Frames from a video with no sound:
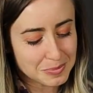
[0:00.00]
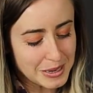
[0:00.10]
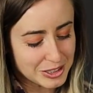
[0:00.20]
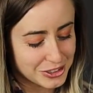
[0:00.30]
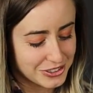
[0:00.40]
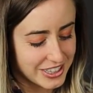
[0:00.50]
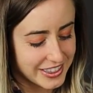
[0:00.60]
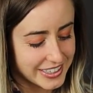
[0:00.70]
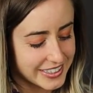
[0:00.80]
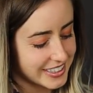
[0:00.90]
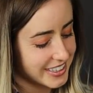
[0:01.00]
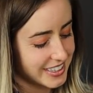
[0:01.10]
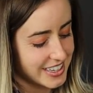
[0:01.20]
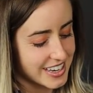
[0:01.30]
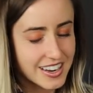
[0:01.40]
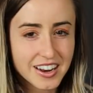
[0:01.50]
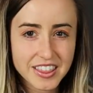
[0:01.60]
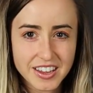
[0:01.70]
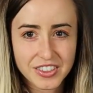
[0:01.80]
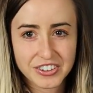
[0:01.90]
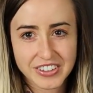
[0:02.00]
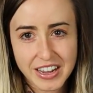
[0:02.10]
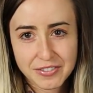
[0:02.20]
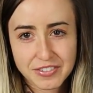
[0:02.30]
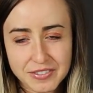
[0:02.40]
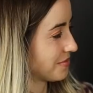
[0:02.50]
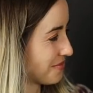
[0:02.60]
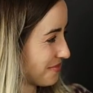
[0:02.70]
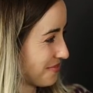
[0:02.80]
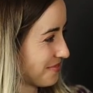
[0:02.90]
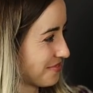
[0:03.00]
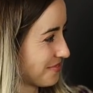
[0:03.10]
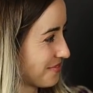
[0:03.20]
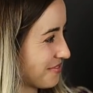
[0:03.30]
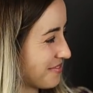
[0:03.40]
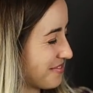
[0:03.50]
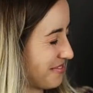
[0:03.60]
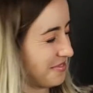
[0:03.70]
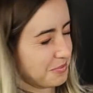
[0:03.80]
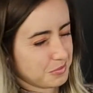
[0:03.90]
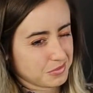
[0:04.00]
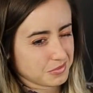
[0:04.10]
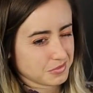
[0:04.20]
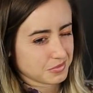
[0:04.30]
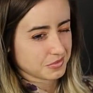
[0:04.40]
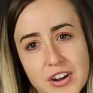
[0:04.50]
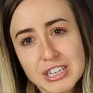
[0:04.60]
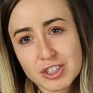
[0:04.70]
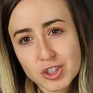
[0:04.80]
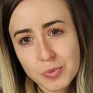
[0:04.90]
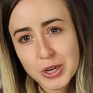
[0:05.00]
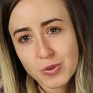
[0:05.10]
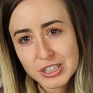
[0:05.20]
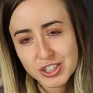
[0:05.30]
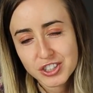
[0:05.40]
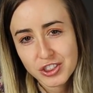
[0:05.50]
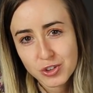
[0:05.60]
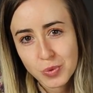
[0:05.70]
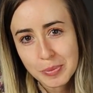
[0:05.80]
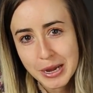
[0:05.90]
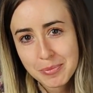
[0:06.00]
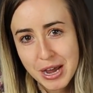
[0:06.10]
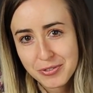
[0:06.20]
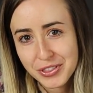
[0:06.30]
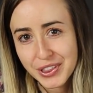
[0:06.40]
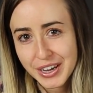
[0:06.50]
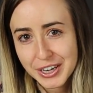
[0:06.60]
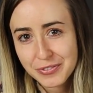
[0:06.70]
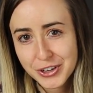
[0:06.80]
special that none of the others have. And that's a built-in ring light. I've gotten so many questions on this webcam after the lighting